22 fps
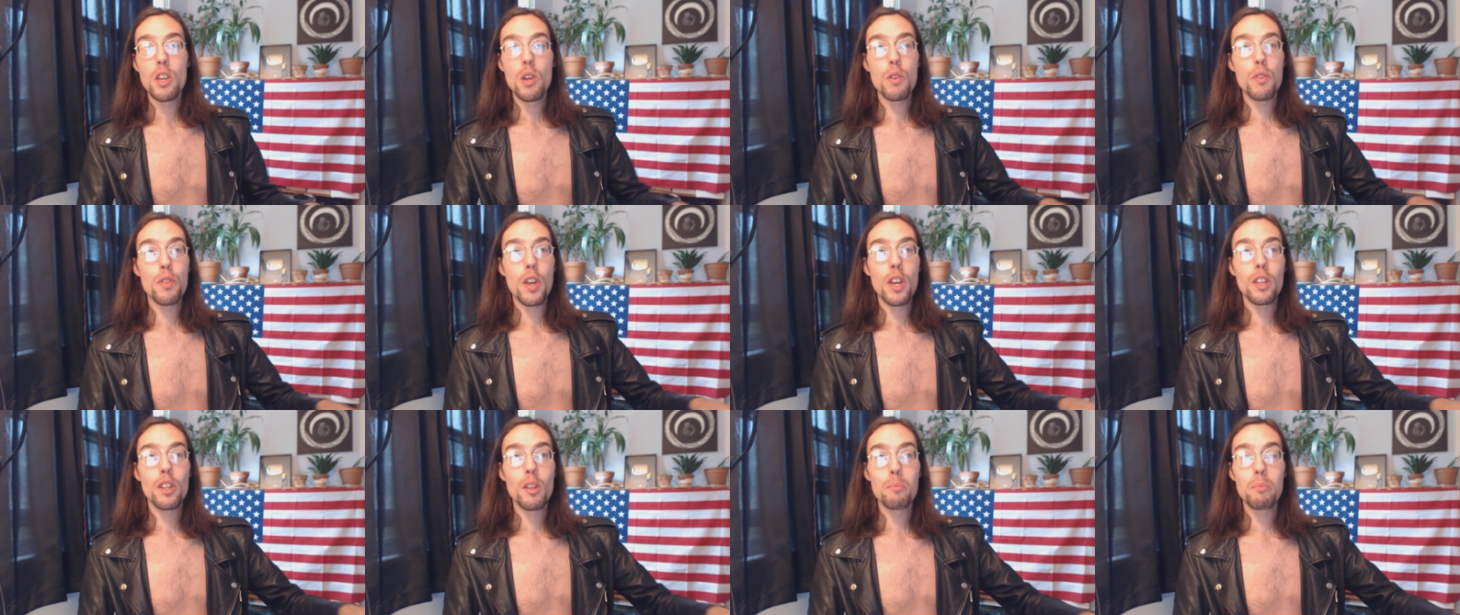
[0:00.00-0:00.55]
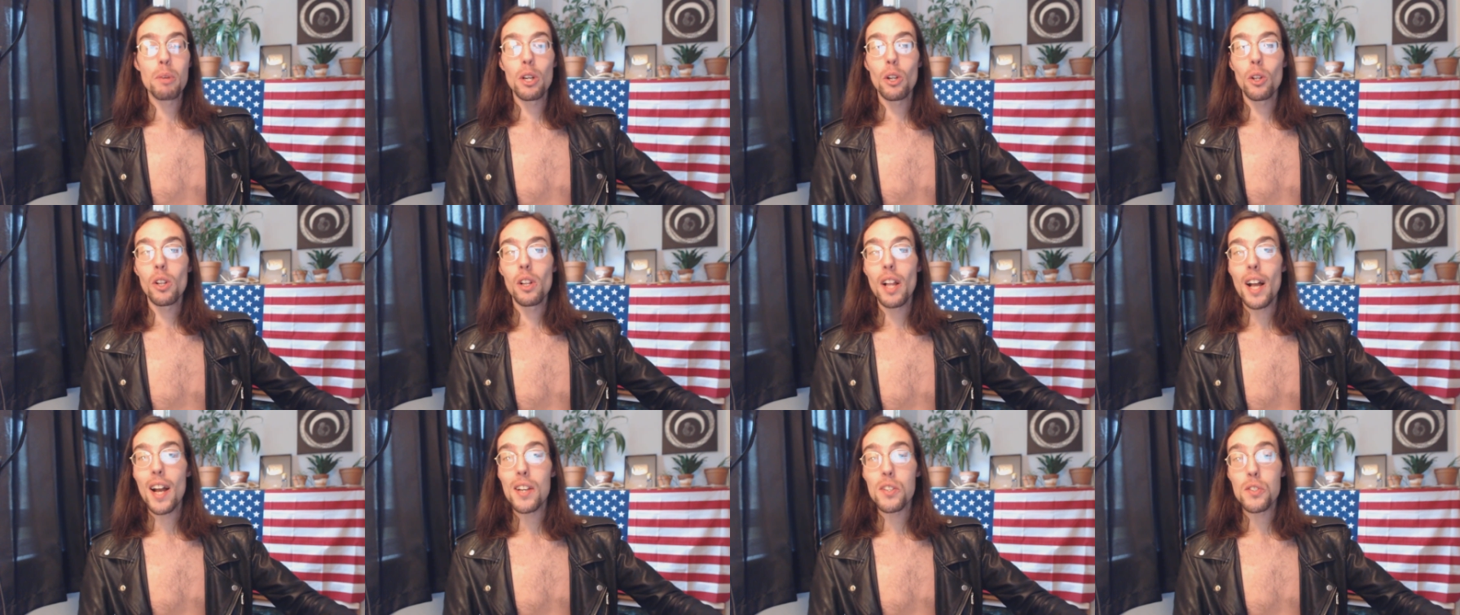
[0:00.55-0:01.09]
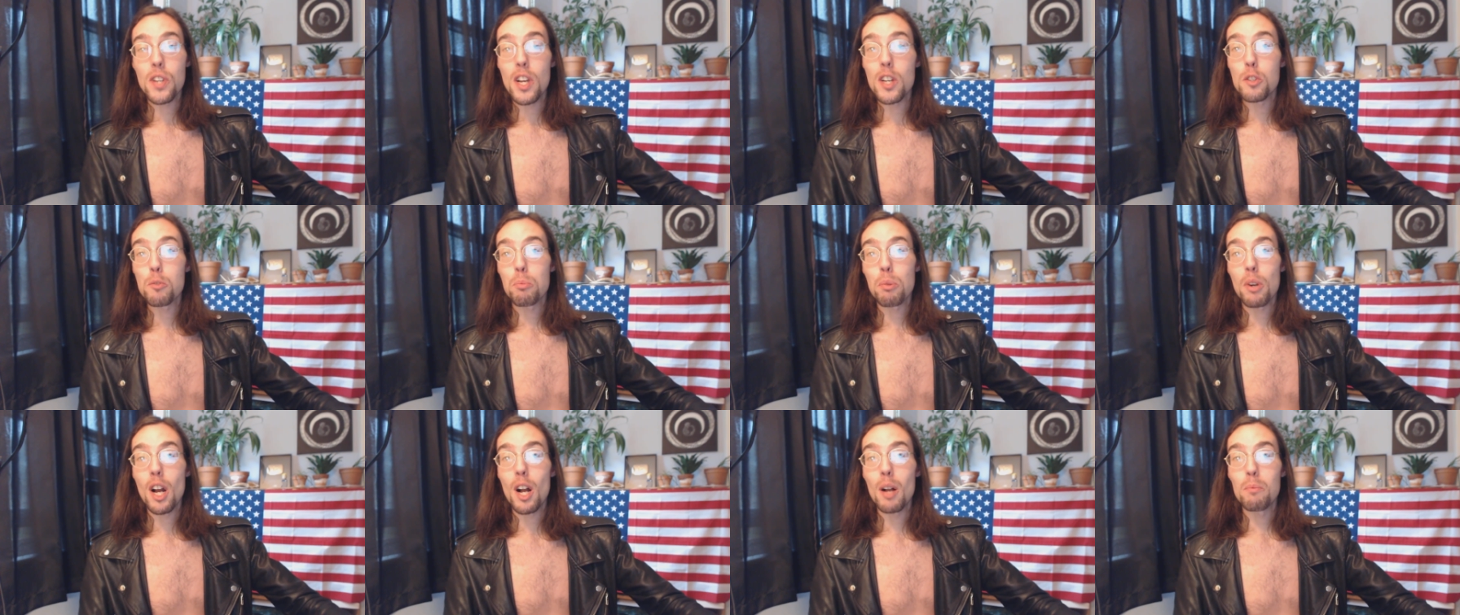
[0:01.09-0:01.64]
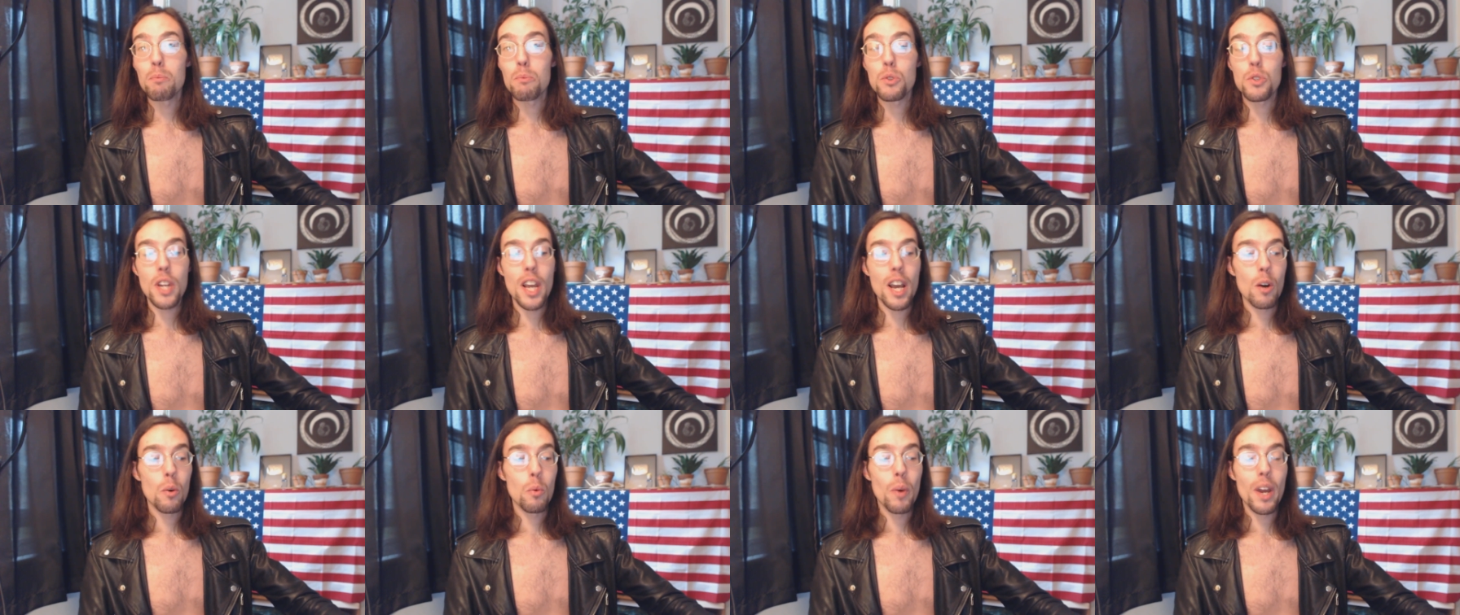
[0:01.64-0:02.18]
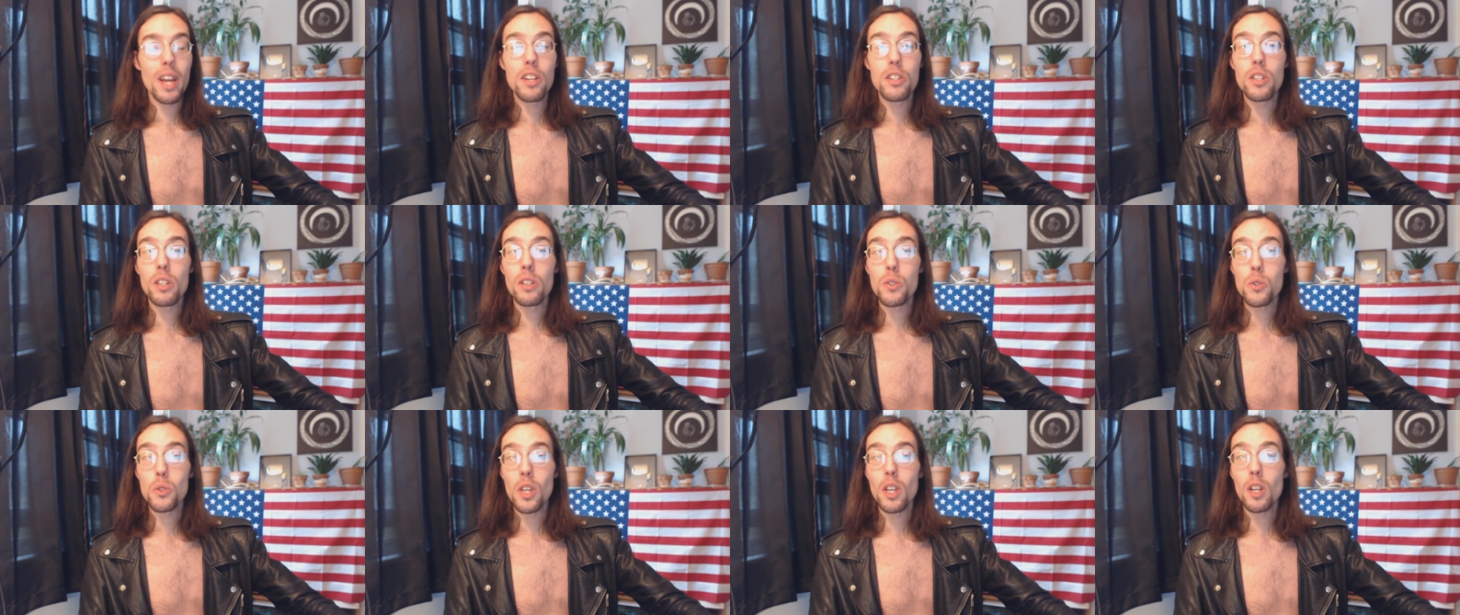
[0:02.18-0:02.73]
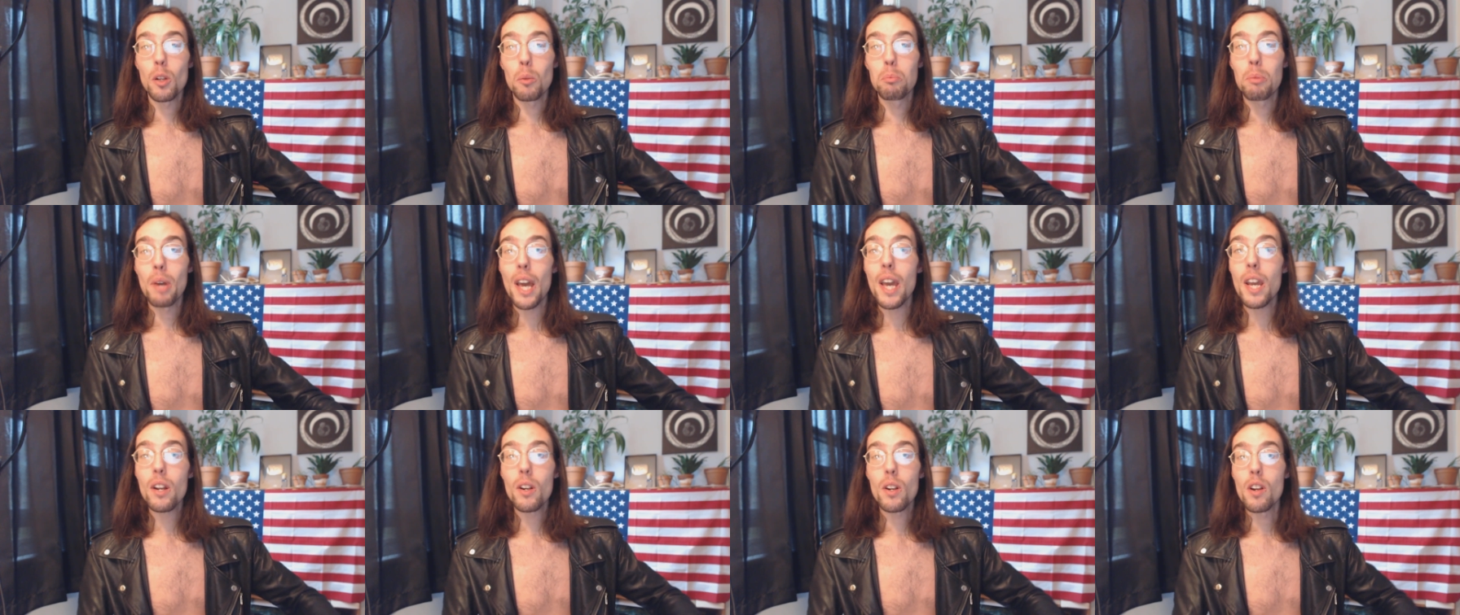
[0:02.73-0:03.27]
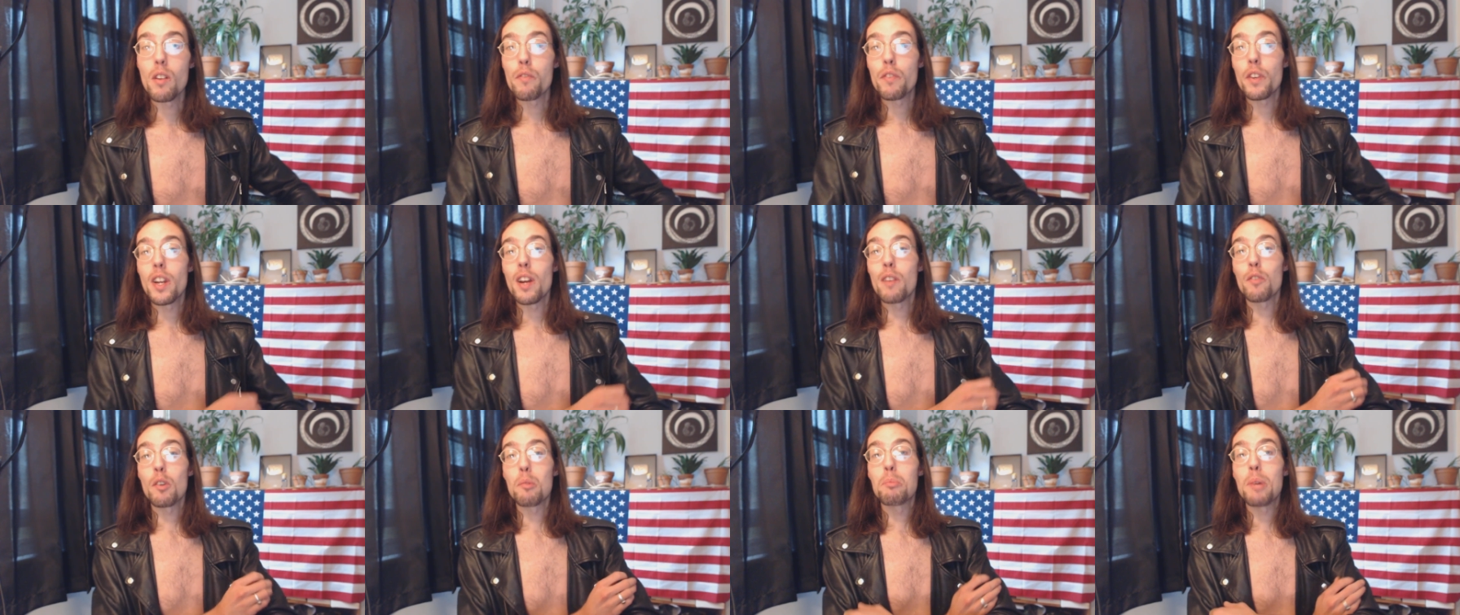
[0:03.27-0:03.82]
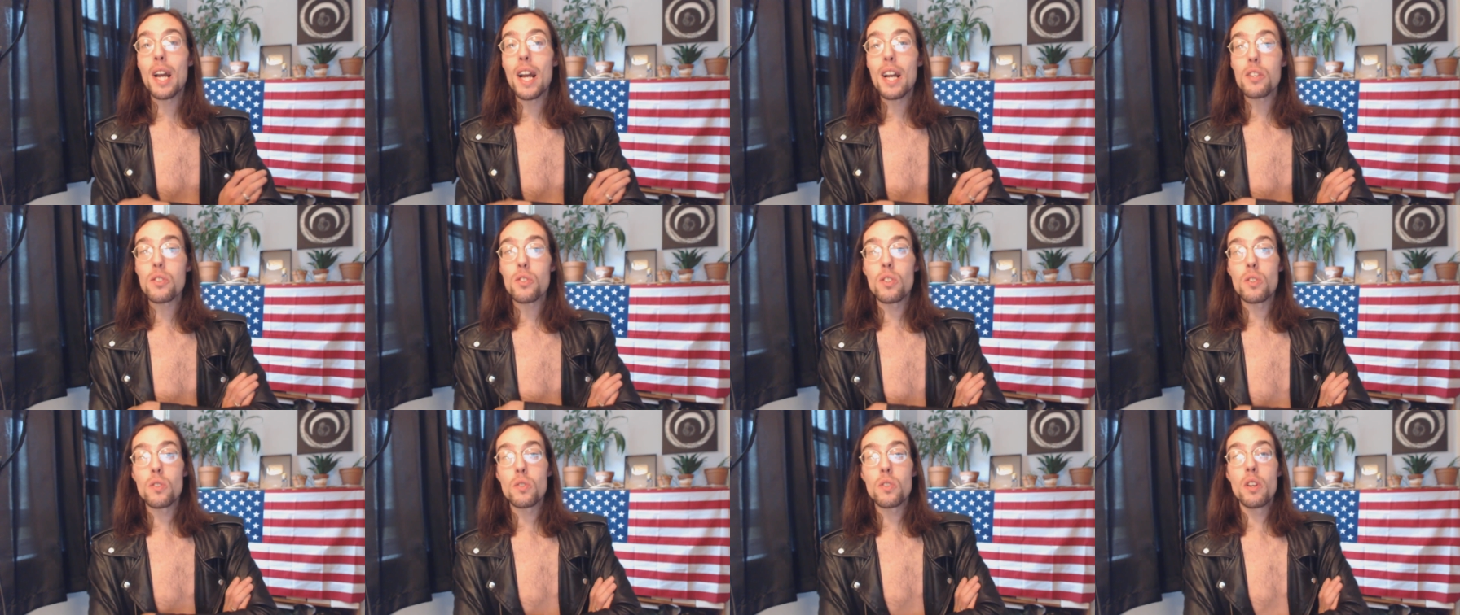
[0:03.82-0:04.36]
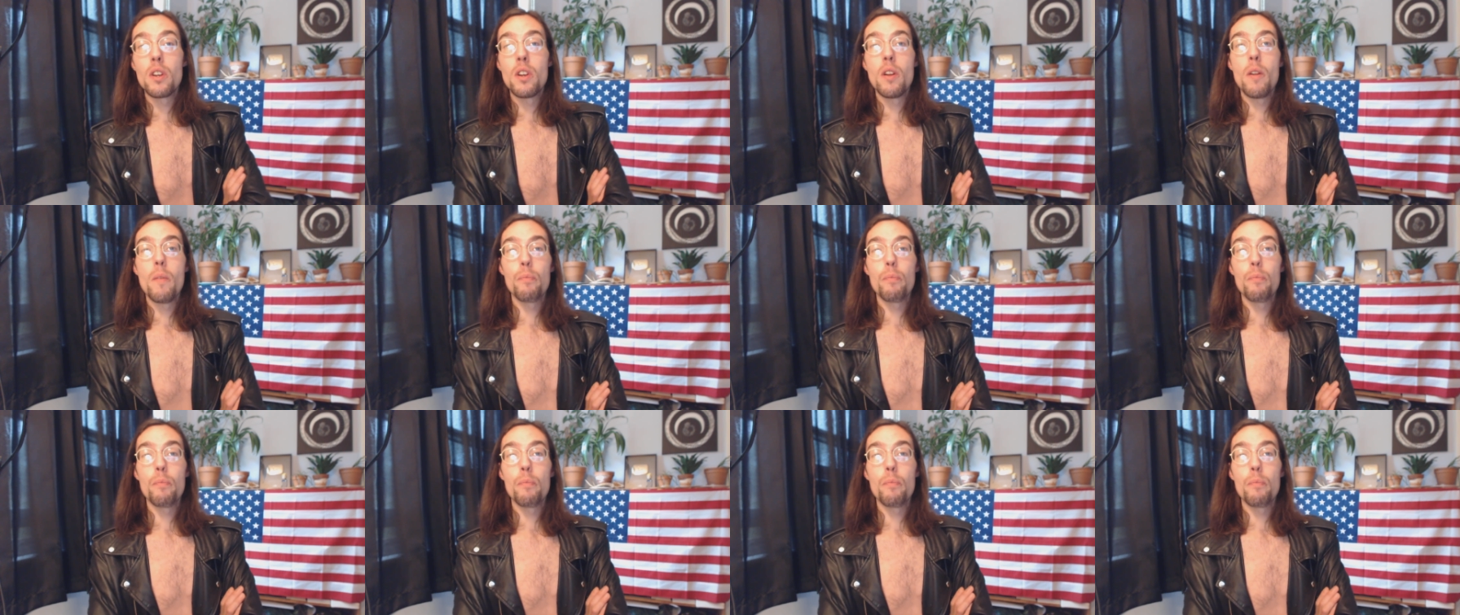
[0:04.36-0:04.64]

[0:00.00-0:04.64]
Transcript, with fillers: You think the middle class has problems now? Wait till single payer if it ever passes.